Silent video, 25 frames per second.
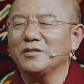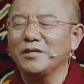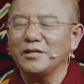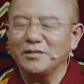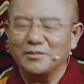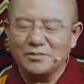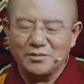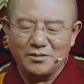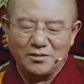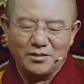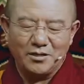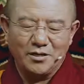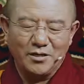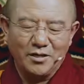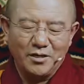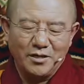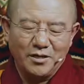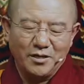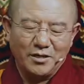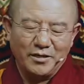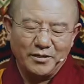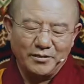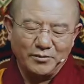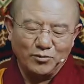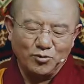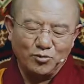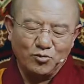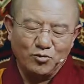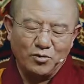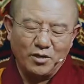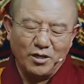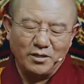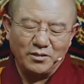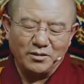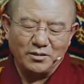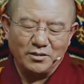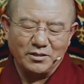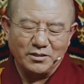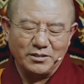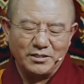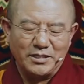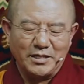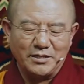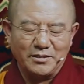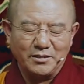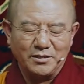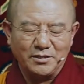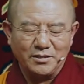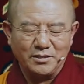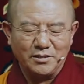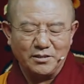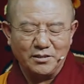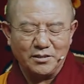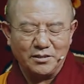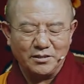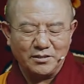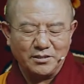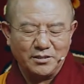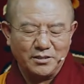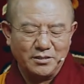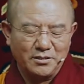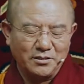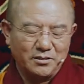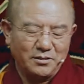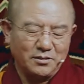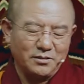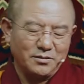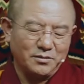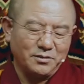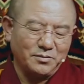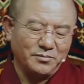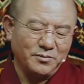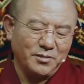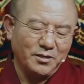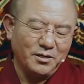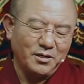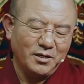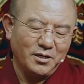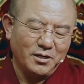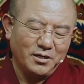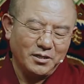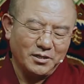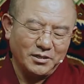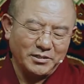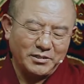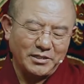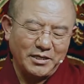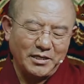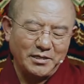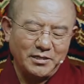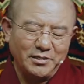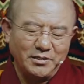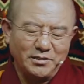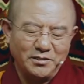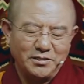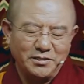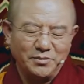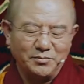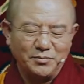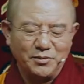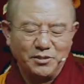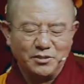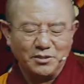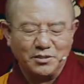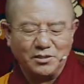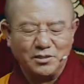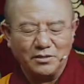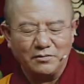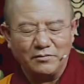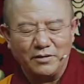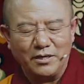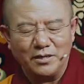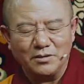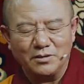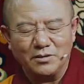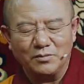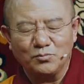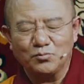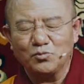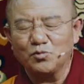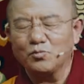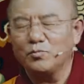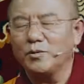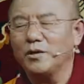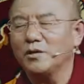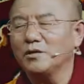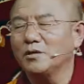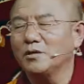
It talks about the 5 kinds of characteristics of